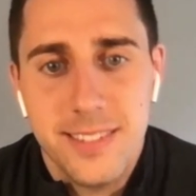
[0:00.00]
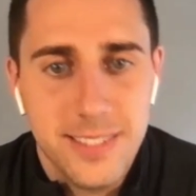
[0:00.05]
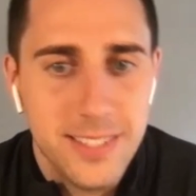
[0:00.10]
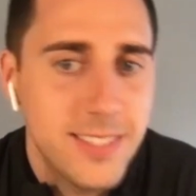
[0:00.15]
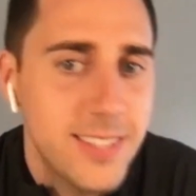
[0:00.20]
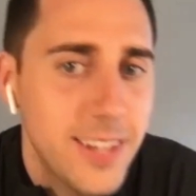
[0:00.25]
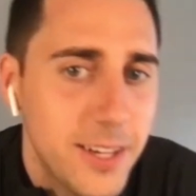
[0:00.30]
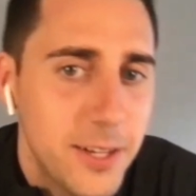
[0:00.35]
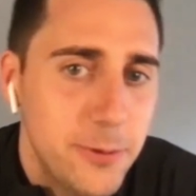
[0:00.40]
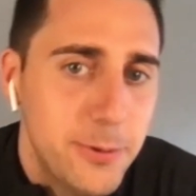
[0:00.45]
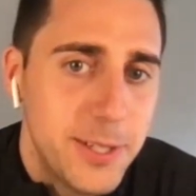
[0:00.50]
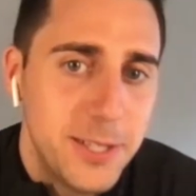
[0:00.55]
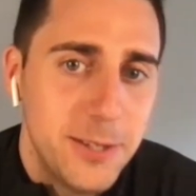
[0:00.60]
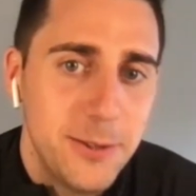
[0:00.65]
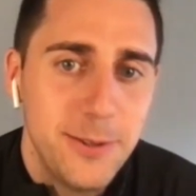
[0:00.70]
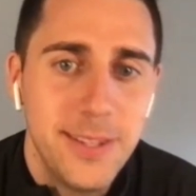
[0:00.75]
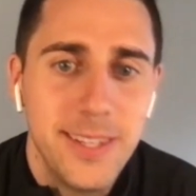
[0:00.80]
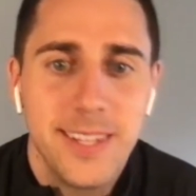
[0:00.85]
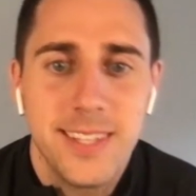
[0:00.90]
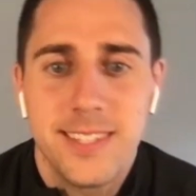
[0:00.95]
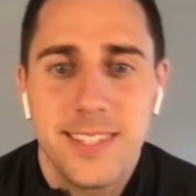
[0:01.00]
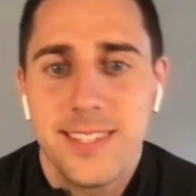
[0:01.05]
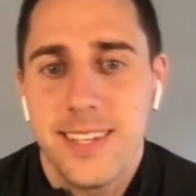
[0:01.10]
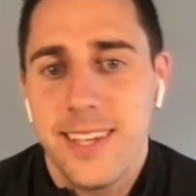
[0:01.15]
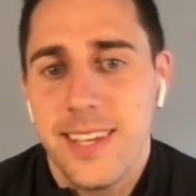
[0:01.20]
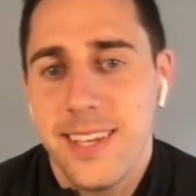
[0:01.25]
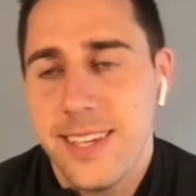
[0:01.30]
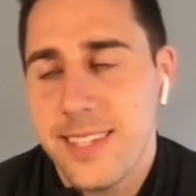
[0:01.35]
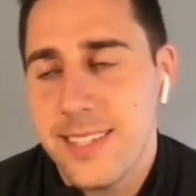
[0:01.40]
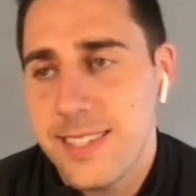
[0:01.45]
Is this how you would do this?
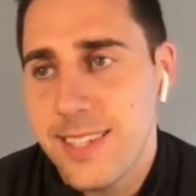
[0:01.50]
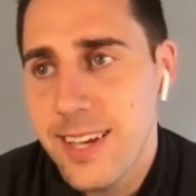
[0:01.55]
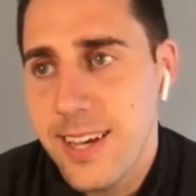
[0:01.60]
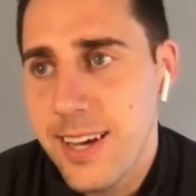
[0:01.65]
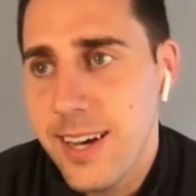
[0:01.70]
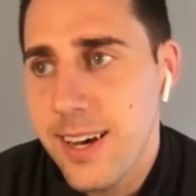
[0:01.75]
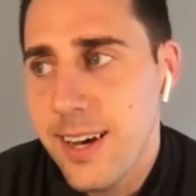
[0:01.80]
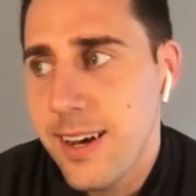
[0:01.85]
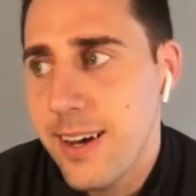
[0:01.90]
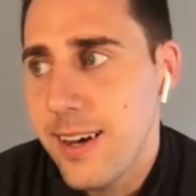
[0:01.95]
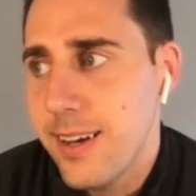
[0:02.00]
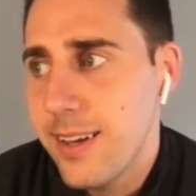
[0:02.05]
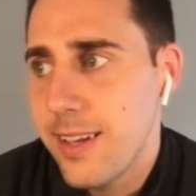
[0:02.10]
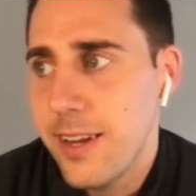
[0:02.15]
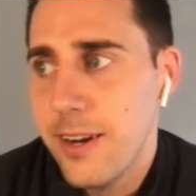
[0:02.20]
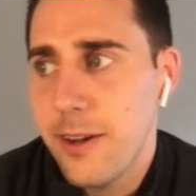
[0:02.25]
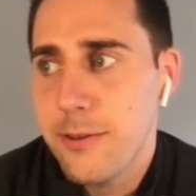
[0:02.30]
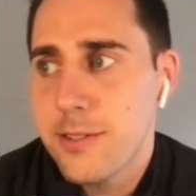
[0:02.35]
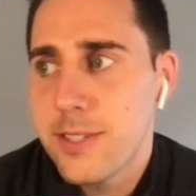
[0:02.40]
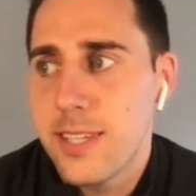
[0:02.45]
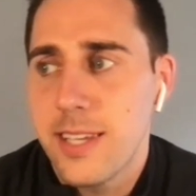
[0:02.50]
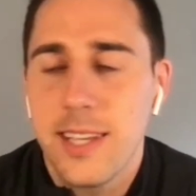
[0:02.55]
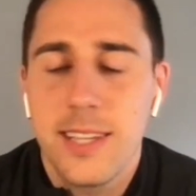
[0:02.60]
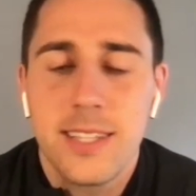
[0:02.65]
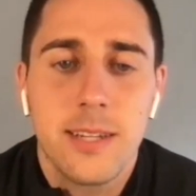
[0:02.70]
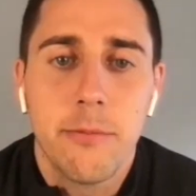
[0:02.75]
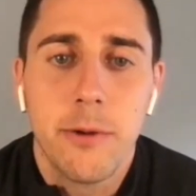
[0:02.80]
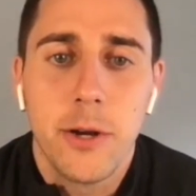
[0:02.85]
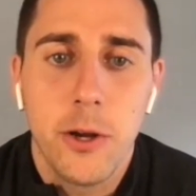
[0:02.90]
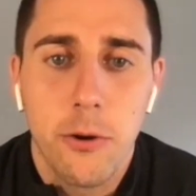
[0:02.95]
Is, uh, you know, seeing
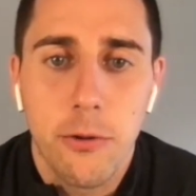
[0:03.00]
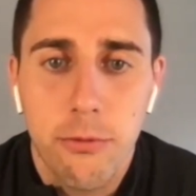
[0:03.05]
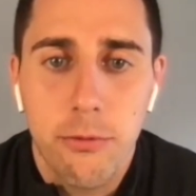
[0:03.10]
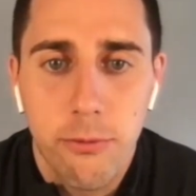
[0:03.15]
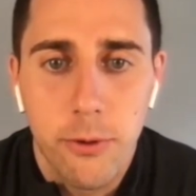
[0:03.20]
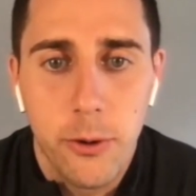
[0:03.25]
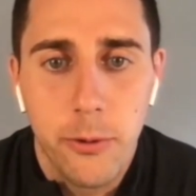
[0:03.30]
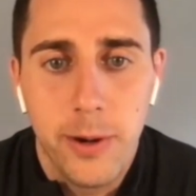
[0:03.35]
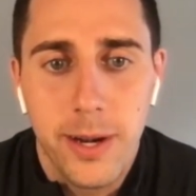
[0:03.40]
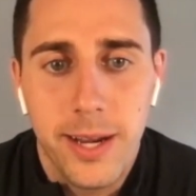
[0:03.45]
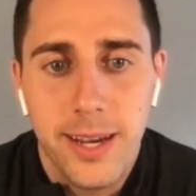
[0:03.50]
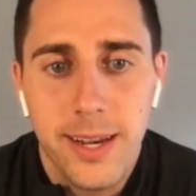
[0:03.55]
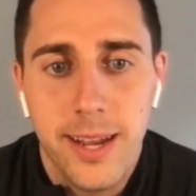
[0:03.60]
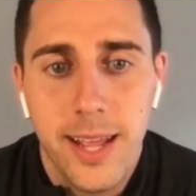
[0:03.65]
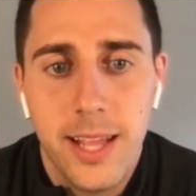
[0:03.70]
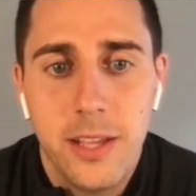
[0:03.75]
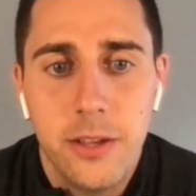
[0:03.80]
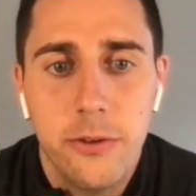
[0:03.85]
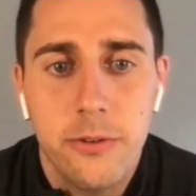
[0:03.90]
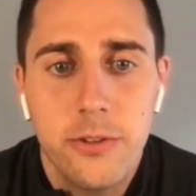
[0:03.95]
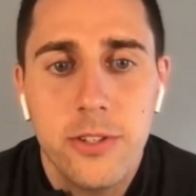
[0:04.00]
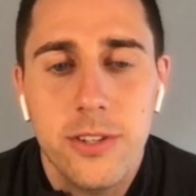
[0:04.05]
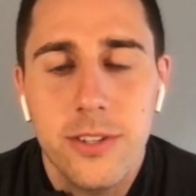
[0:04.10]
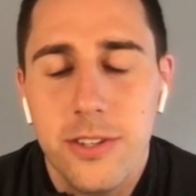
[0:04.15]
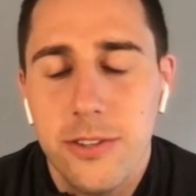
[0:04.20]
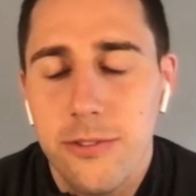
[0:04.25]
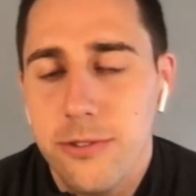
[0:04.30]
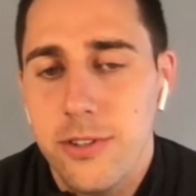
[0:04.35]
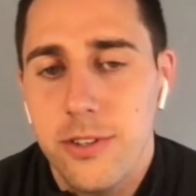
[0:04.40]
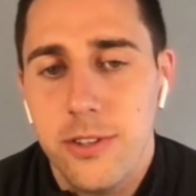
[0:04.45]
someone go through it and, and you,
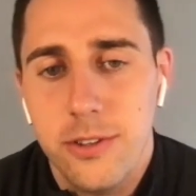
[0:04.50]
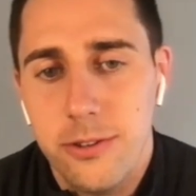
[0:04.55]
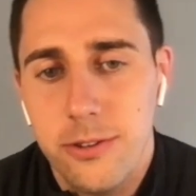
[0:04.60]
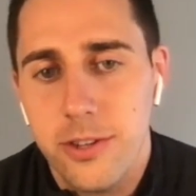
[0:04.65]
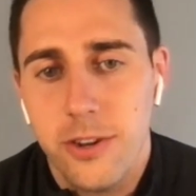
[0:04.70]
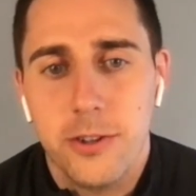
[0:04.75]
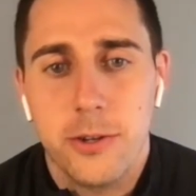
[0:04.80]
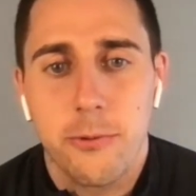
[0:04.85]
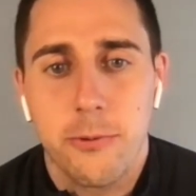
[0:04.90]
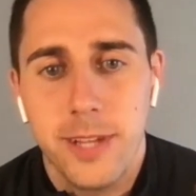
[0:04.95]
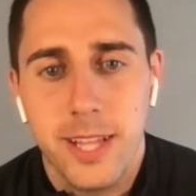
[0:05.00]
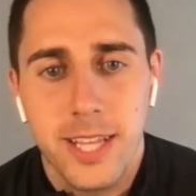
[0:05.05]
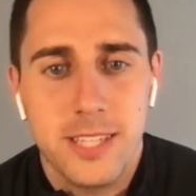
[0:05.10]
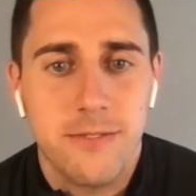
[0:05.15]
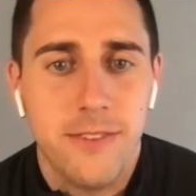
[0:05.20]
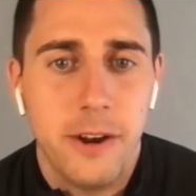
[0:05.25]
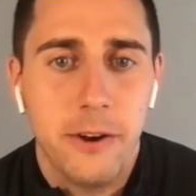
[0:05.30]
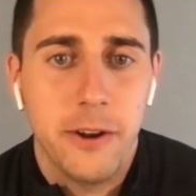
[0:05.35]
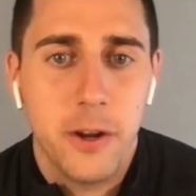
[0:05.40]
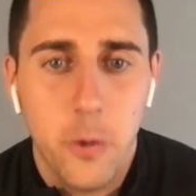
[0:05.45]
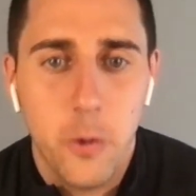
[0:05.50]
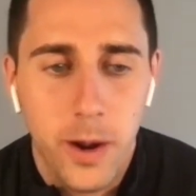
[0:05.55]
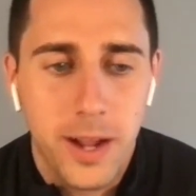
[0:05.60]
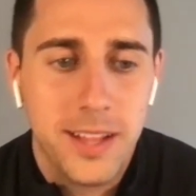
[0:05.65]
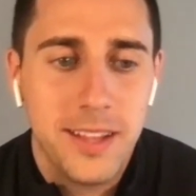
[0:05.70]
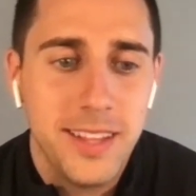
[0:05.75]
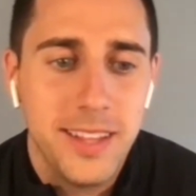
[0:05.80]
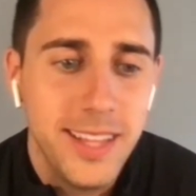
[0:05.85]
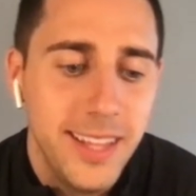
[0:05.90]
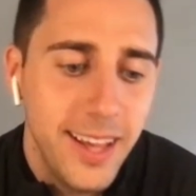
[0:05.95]
you, you start to realize very
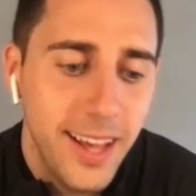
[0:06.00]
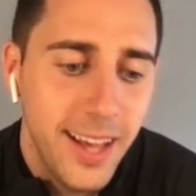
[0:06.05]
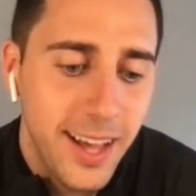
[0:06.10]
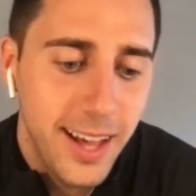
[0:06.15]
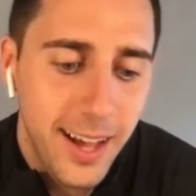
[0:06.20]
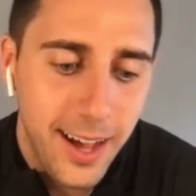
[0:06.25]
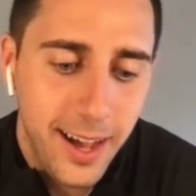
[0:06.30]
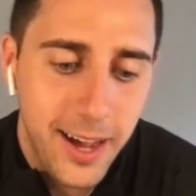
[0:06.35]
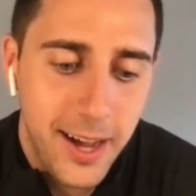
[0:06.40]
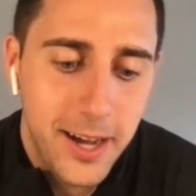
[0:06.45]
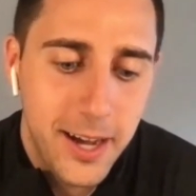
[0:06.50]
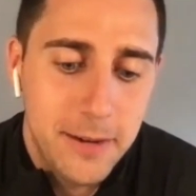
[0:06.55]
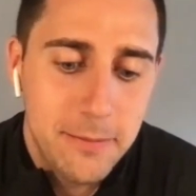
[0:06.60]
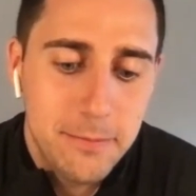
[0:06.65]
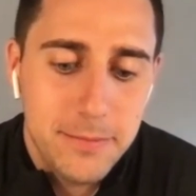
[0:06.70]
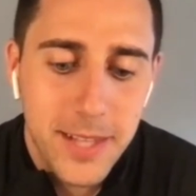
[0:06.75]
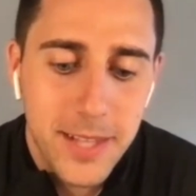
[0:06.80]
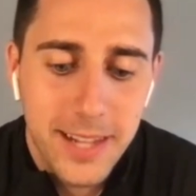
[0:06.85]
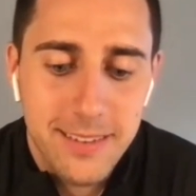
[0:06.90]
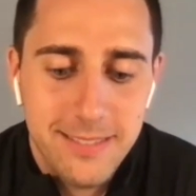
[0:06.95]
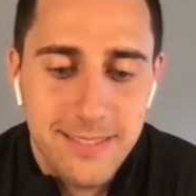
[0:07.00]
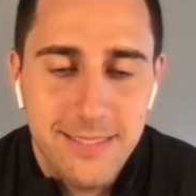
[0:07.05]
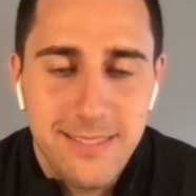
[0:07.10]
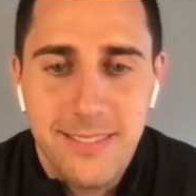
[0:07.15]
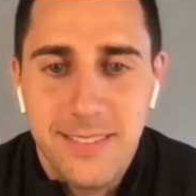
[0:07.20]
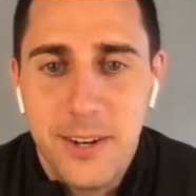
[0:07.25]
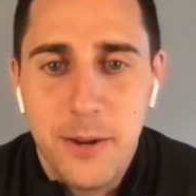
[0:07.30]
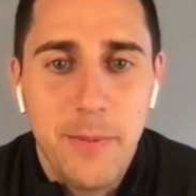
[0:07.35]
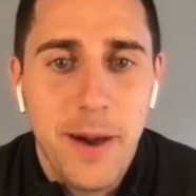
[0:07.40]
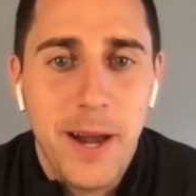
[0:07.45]
quickly um, that
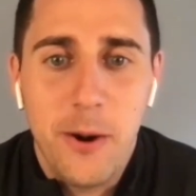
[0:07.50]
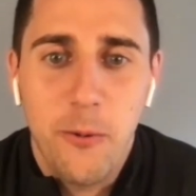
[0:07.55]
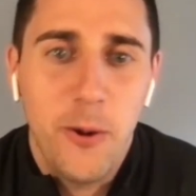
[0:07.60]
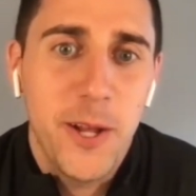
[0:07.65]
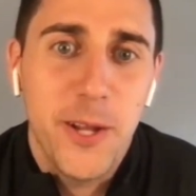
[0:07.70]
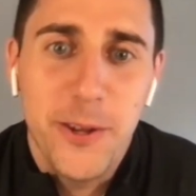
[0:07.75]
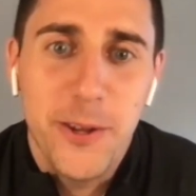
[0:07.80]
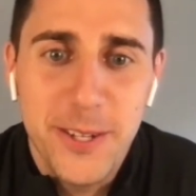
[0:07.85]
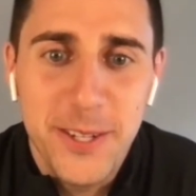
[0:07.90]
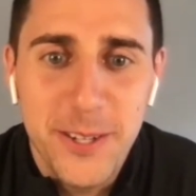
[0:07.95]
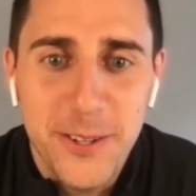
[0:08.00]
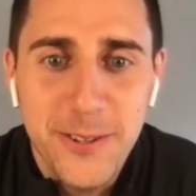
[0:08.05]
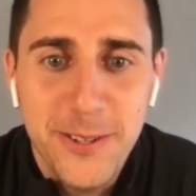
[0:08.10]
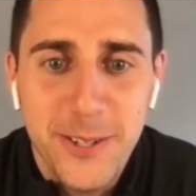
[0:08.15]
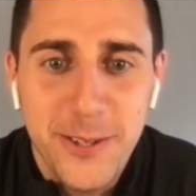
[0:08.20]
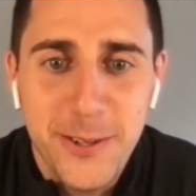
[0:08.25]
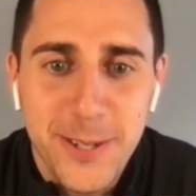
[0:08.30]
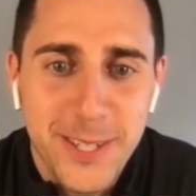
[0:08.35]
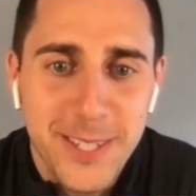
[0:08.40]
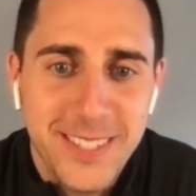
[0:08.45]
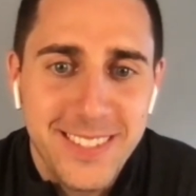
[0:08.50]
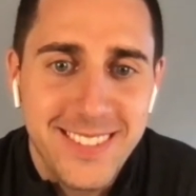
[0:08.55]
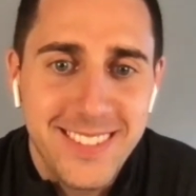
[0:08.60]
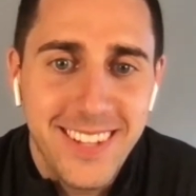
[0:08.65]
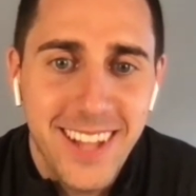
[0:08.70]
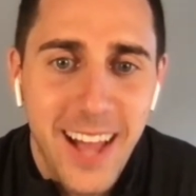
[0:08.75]
no matter what you do, you could.